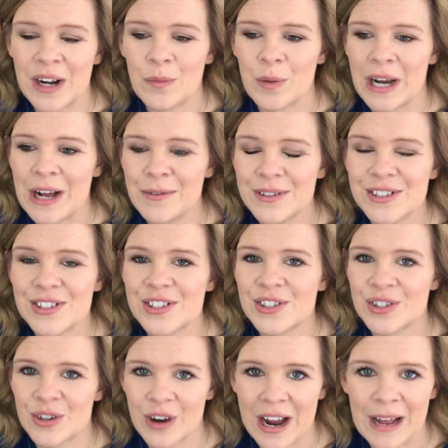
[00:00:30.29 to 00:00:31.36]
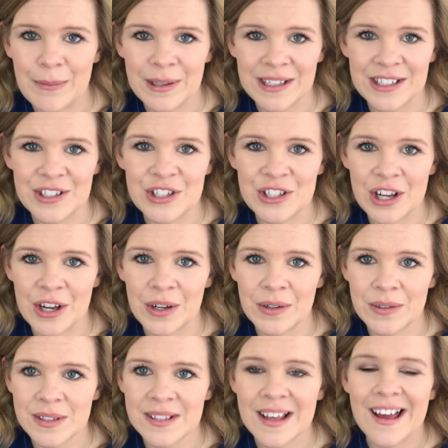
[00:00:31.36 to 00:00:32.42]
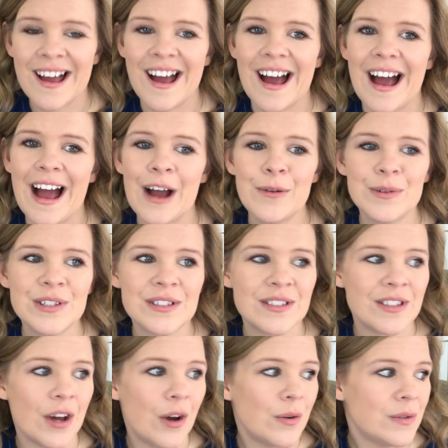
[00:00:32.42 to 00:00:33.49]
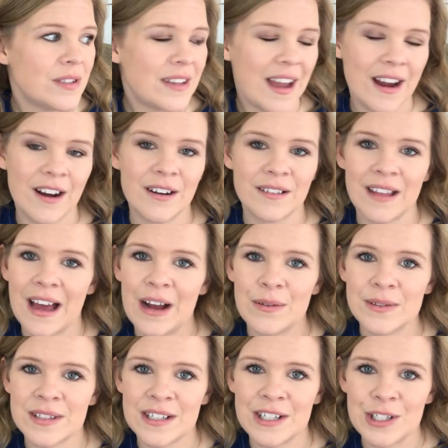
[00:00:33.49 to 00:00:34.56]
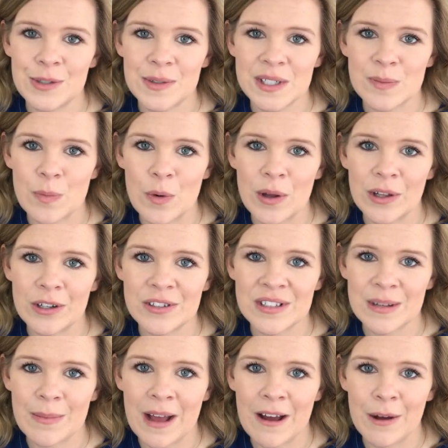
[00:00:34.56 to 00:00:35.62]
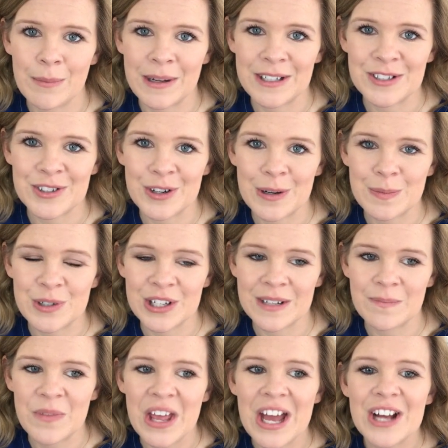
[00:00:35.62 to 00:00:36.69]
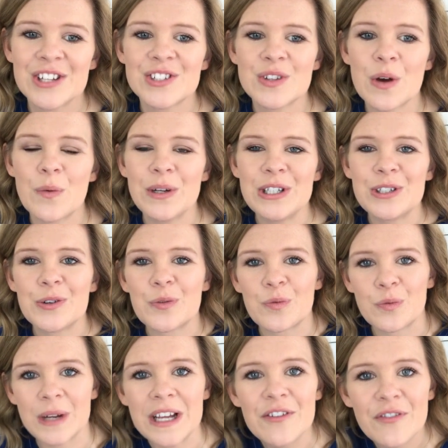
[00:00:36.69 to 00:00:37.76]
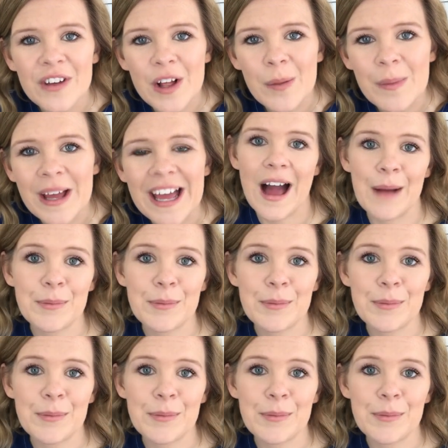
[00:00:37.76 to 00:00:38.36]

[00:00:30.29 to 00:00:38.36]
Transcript: And when I was describing these shows, I was so scared that I was going to do a spoiler somehow in my description, so I wanted to refilm it.